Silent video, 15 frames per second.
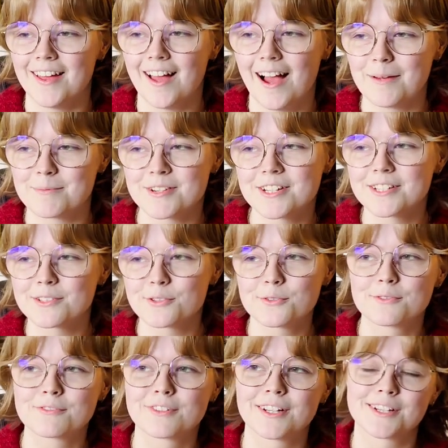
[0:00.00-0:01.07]
am just sort
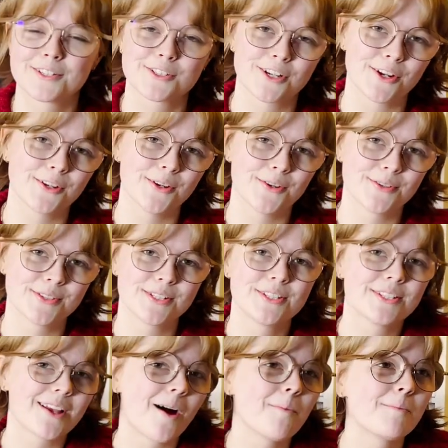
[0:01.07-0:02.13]
of going to show you
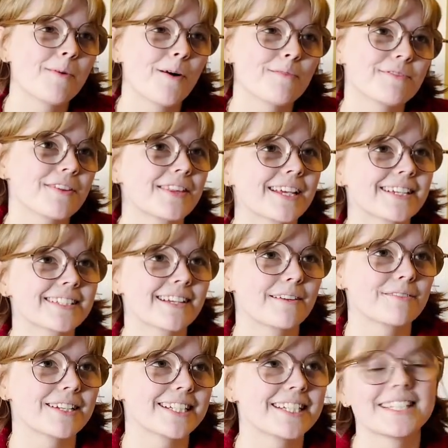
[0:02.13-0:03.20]
some of the things I've
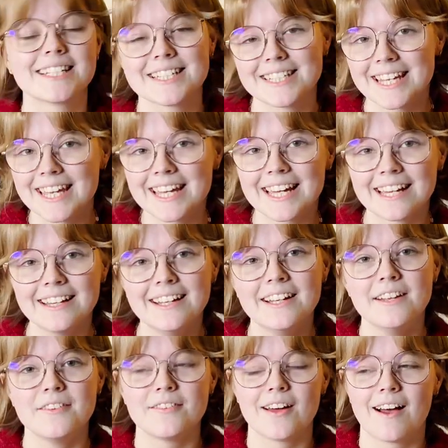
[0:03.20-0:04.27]
knitted this year
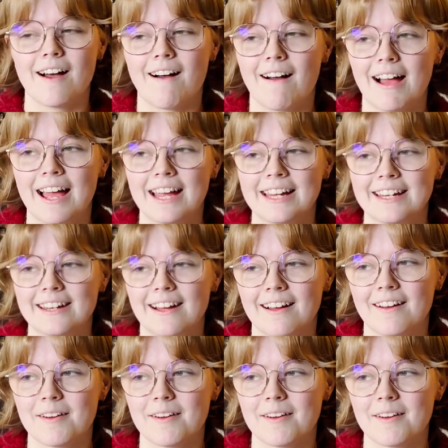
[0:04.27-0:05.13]
that I